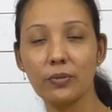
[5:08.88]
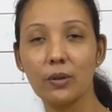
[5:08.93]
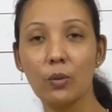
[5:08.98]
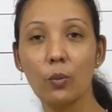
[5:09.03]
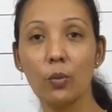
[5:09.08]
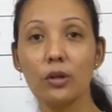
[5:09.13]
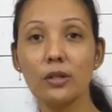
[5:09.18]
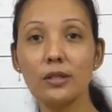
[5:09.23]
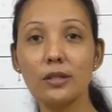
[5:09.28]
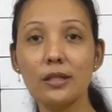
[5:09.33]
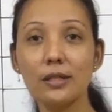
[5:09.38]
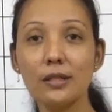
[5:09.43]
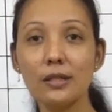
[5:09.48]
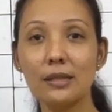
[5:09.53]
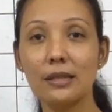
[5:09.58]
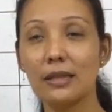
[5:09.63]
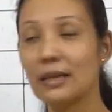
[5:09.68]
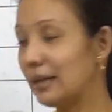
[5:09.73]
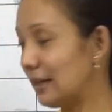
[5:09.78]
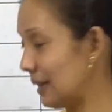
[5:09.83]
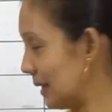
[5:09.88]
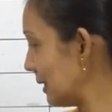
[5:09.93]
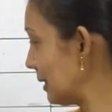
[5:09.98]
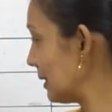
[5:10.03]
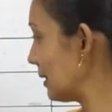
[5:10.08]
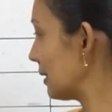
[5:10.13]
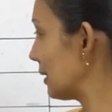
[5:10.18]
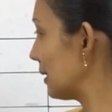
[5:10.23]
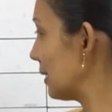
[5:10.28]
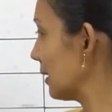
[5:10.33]
What is this?
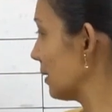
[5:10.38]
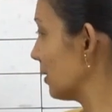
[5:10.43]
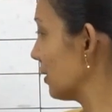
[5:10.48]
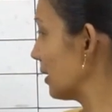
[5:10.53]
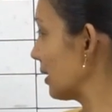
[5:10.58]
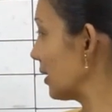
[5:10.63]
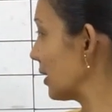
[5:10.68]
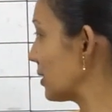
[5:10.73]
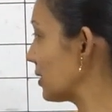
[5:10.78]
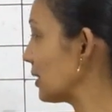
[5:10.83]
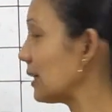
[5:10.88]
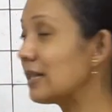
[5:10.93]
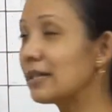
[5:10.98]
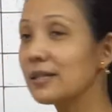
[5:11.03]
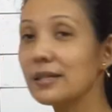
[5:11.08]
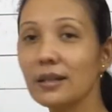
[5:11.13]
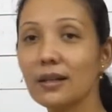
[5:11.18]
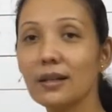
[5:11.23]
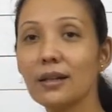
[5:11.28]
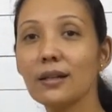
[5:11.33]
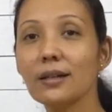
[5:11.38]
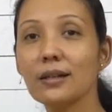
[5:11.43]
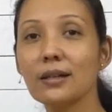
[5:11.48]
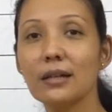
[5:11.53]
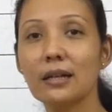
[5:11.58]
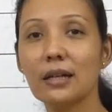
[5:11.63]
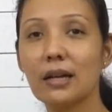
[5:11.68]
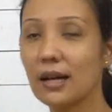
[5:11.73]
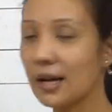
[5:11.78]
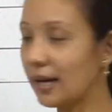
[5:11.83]
Correct, it's a
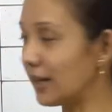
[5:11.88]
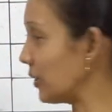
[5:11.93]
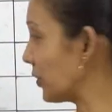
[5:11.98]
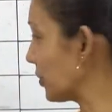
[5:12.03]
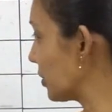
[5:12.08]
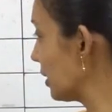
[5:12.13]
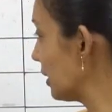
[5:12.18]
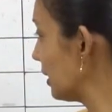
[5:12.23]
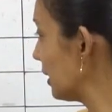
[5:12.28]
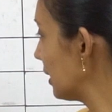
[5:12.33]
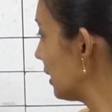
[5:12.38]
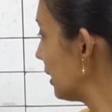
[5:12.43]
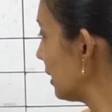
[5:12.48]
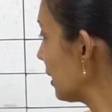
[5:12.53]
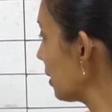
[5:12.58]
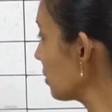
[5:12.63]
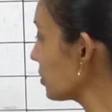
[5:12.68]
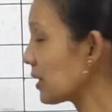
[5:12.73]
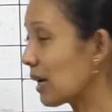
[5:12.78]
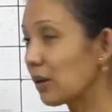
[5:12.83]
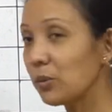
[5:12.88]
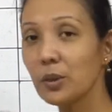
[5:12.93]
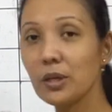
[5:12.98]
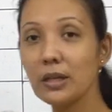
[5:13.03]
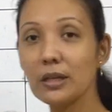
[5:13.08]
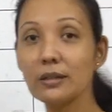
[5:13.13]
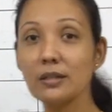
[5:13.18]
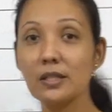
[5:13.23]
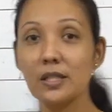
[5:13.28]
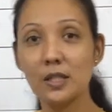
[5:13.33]
kite. Now shall we
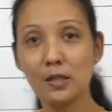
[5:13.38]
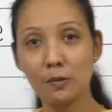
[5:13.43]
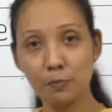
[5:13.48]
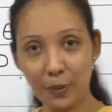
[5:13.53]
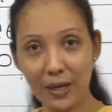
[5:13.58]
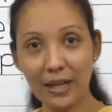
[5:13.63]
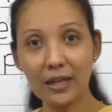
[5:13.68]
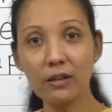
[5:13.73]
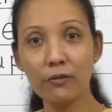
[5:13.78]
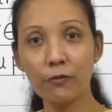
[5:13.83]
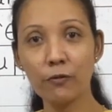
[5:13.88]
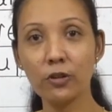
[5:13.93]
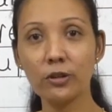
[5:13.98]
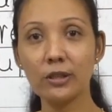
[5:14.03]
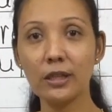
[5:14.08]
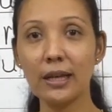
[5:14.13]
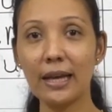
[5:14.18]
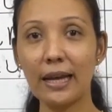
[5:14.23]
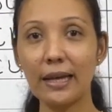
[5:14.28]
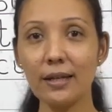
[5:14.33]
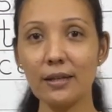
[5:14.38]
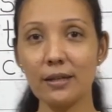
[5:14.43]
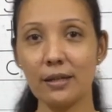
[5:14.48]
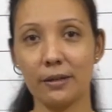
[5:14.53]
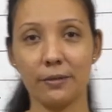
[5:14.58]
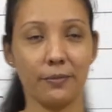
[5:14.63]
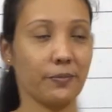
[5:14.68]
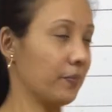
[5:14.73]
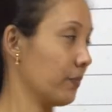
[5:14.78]
learn the spelling for the kite?